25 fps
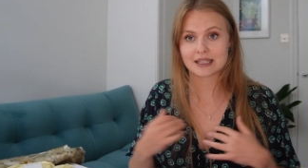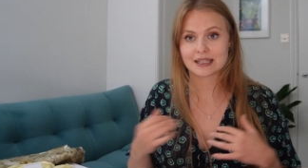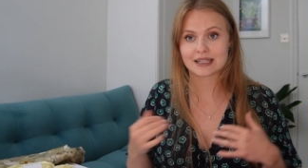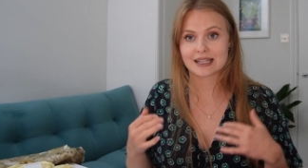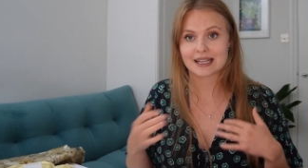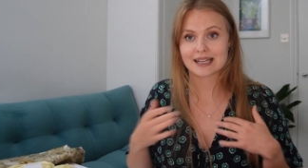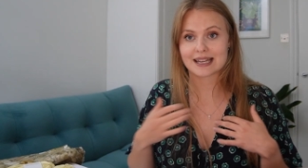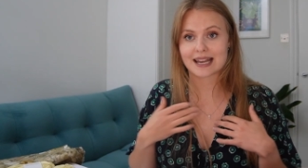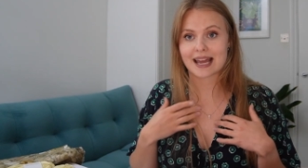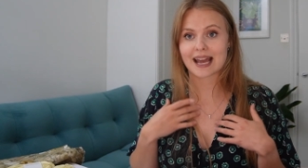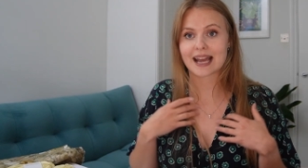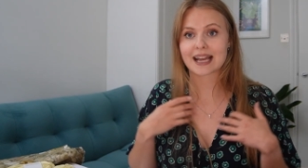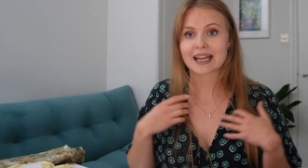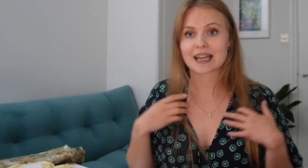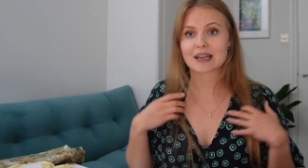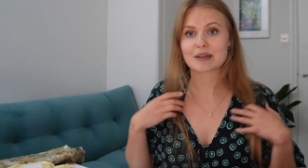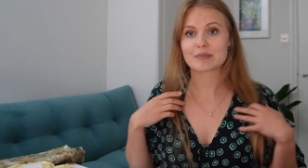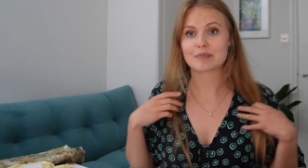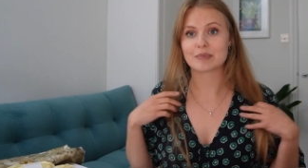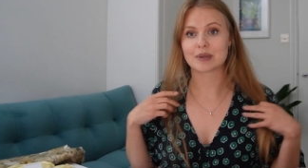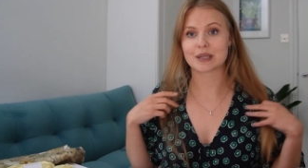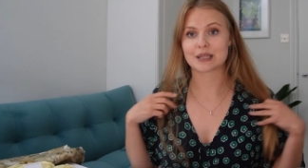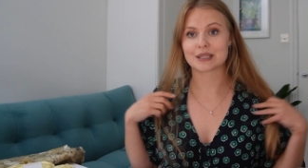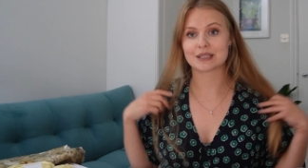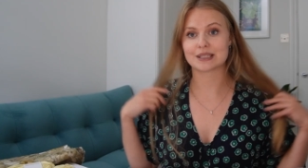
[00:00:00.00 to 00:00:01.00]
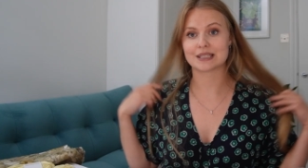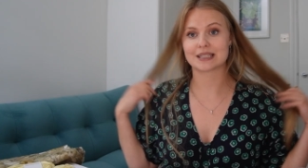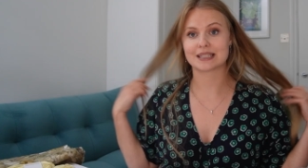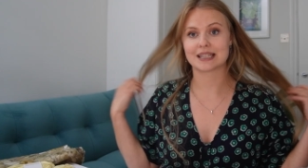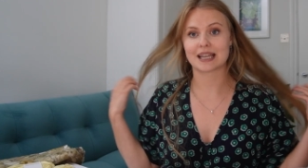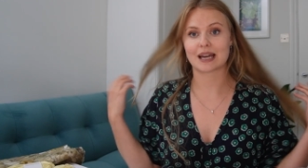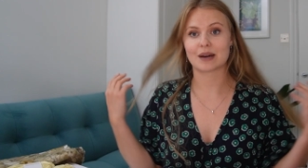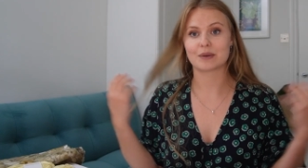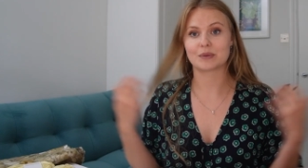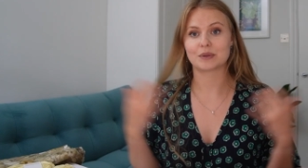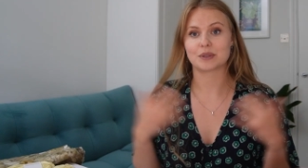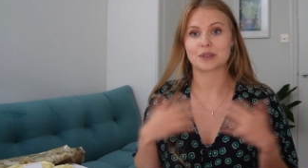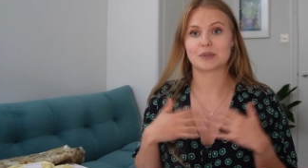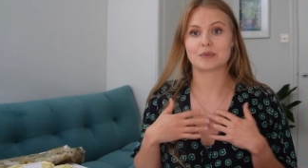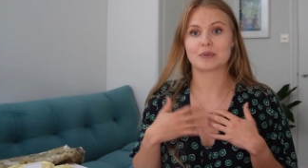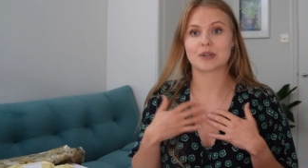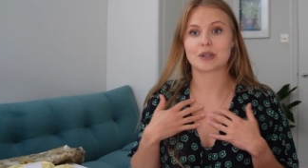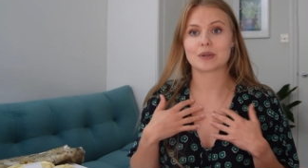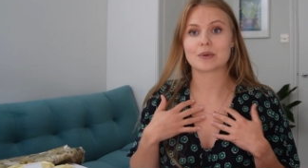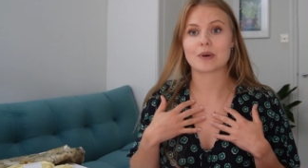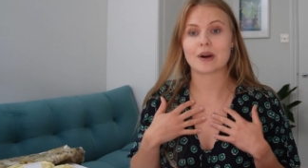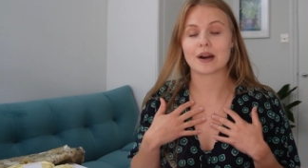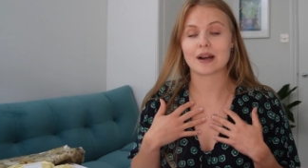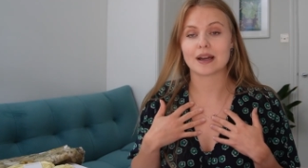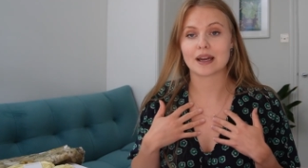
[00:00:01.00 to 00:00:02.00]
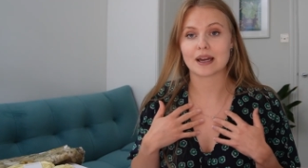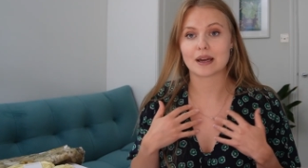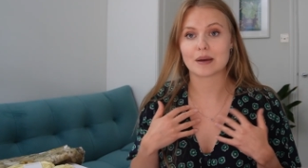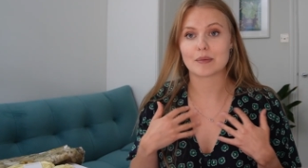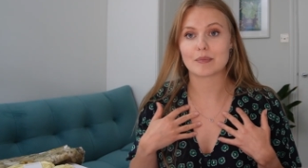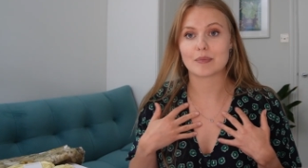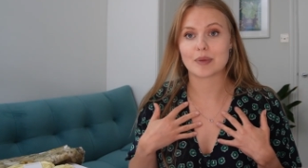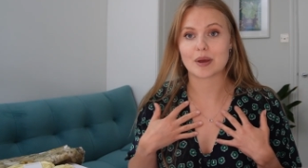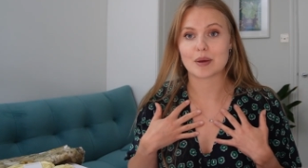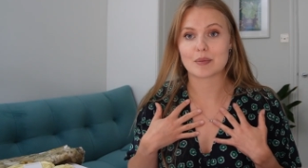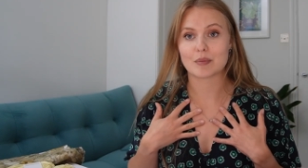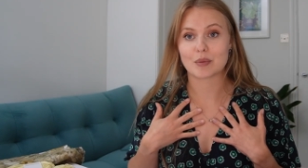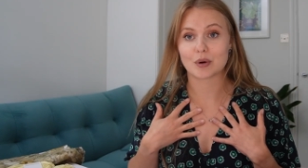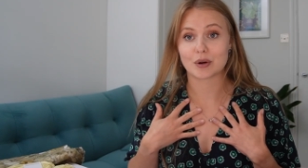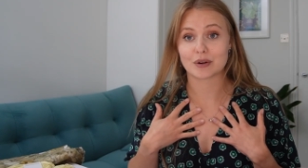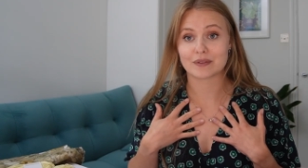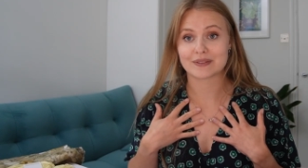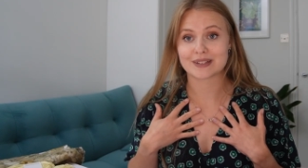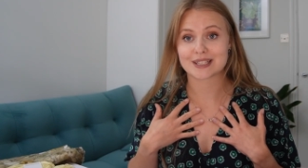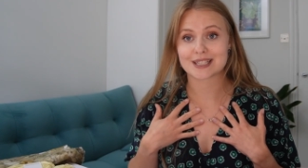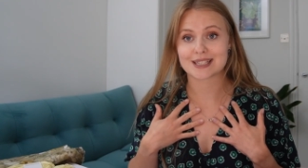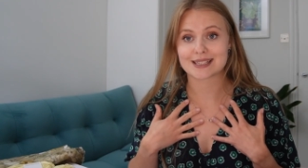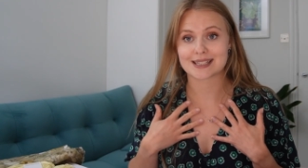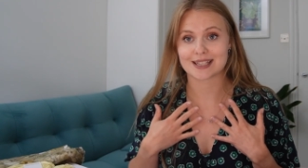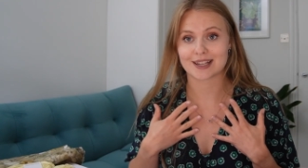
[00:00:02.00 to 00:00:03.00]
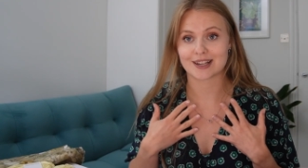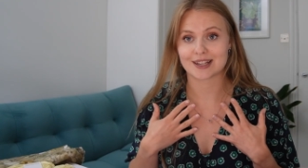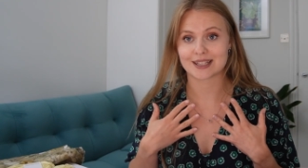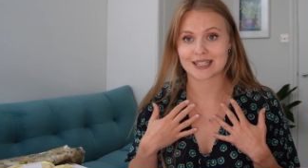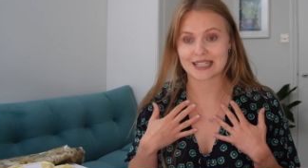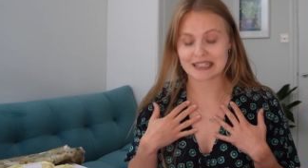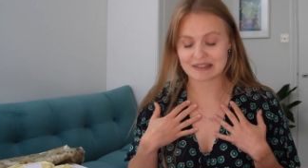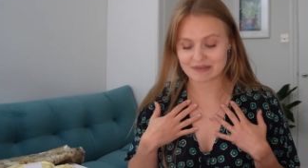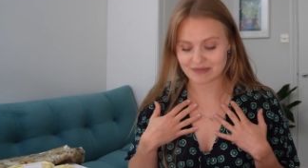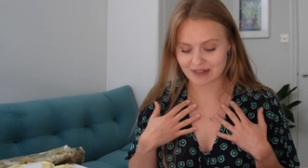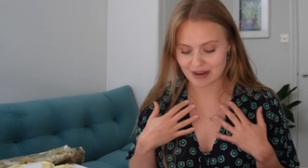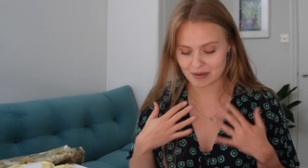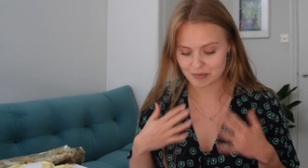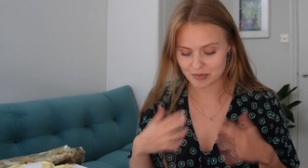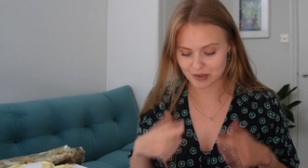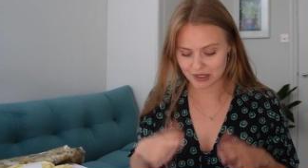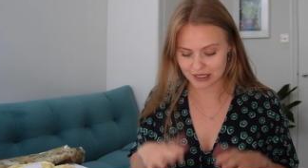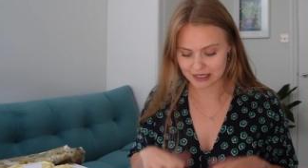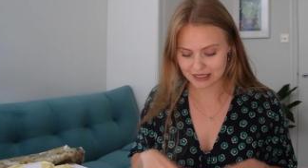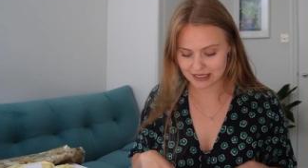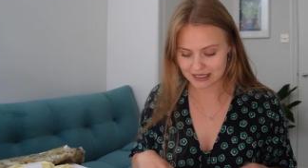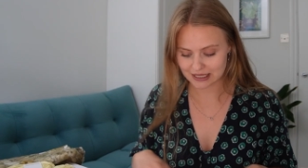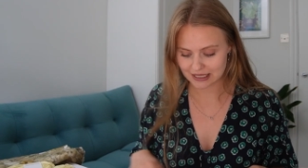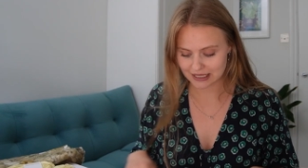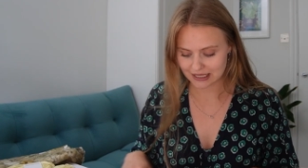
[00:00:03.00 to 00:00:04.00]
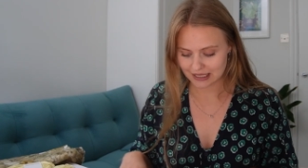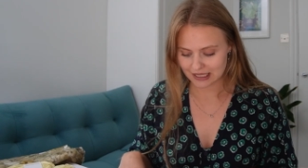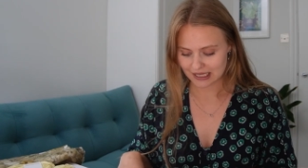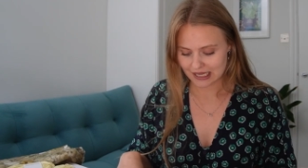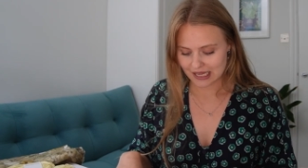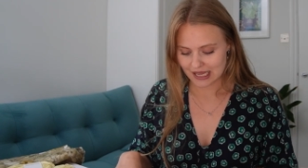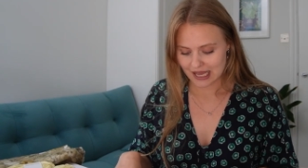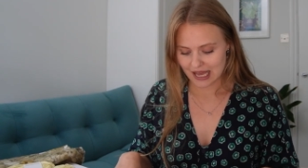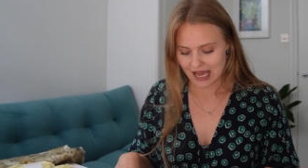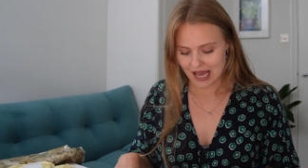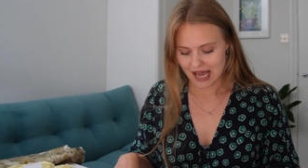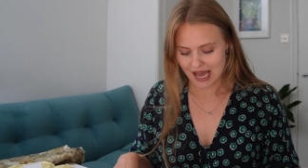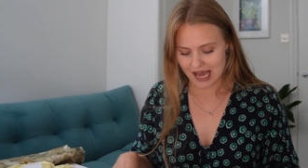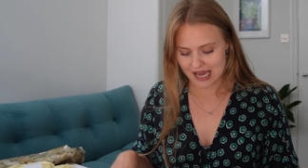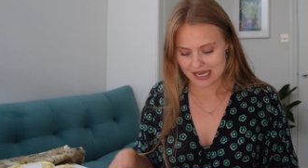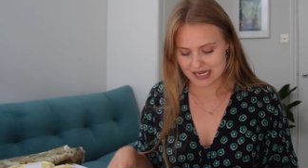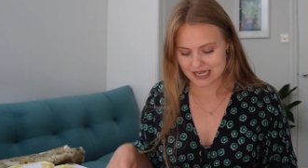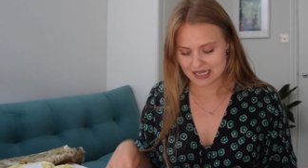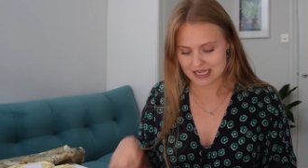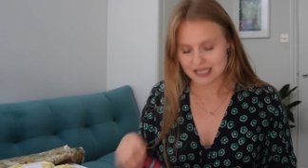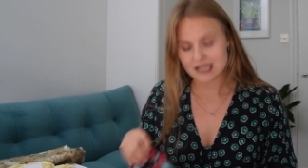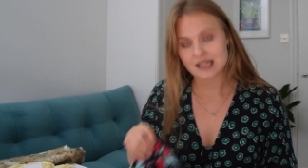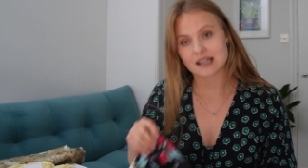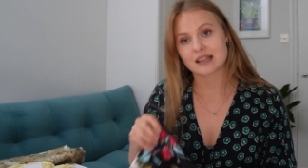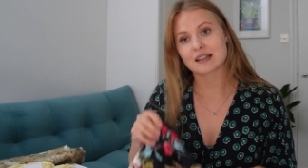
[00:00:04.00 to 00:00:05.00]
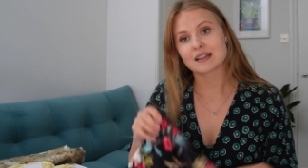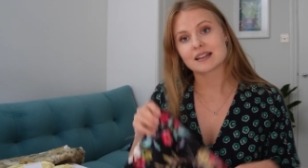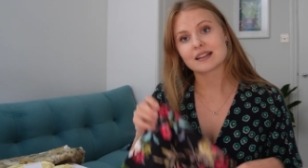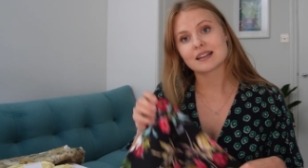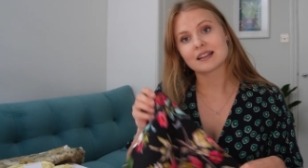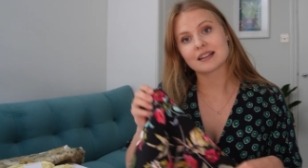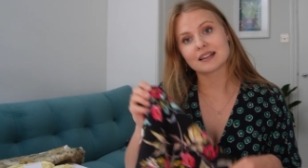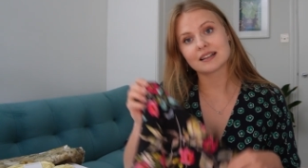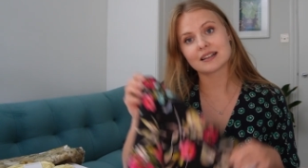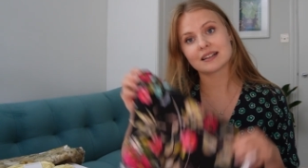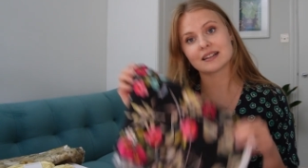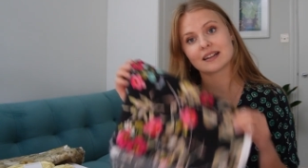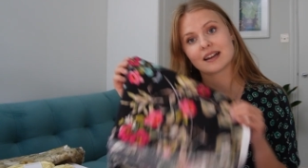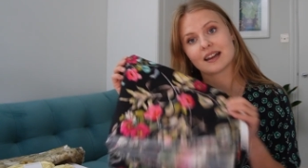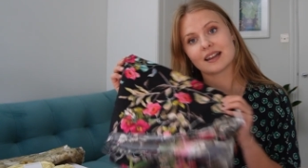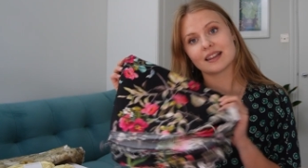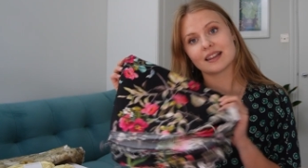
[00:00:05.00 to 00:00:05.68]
the neck because that would require a bit more of a sturdy fabric, and I